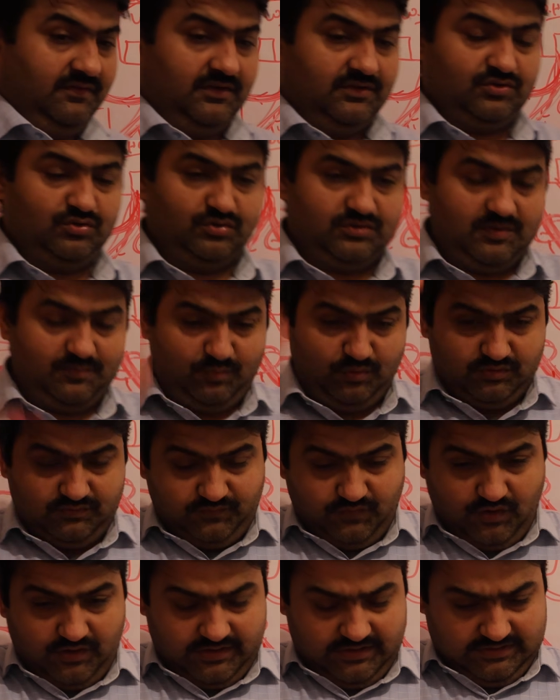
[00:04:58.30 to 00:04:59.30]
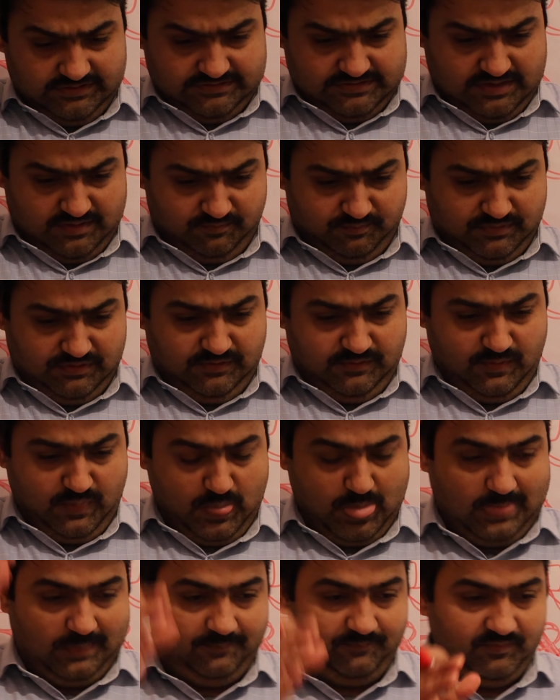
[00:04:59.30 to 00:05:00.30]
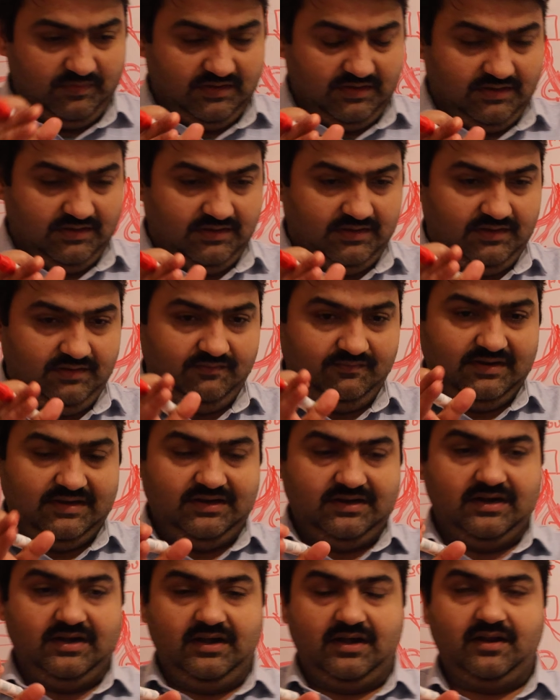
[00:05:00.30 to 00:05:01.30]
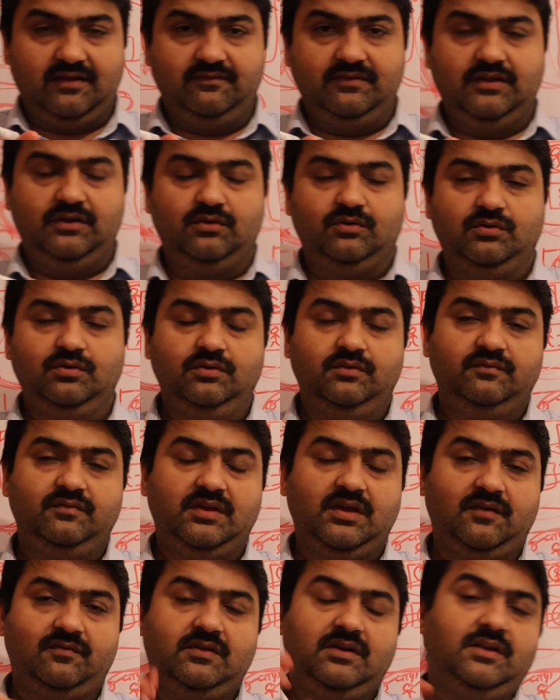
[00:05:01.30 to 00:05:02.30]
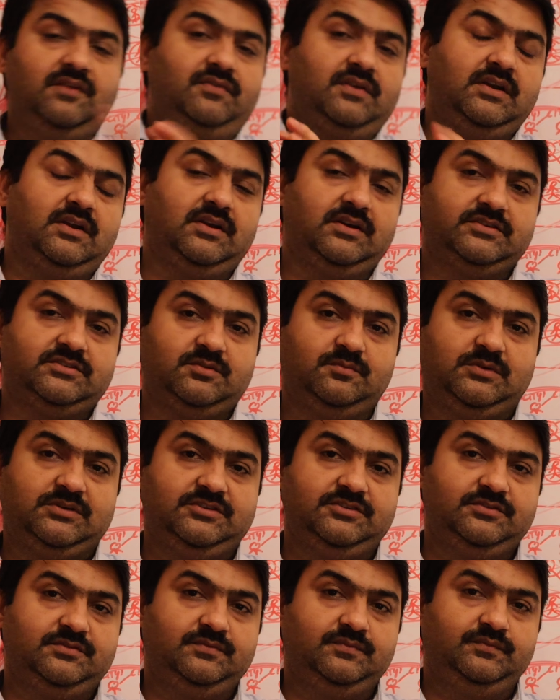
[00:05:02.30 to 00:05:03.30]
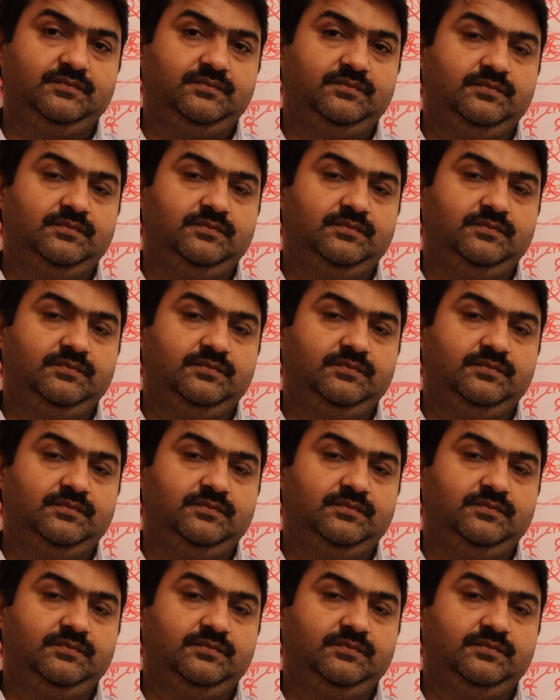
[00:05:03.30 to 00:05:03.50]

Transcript: So suppose for an example, one country we know we have the different customers.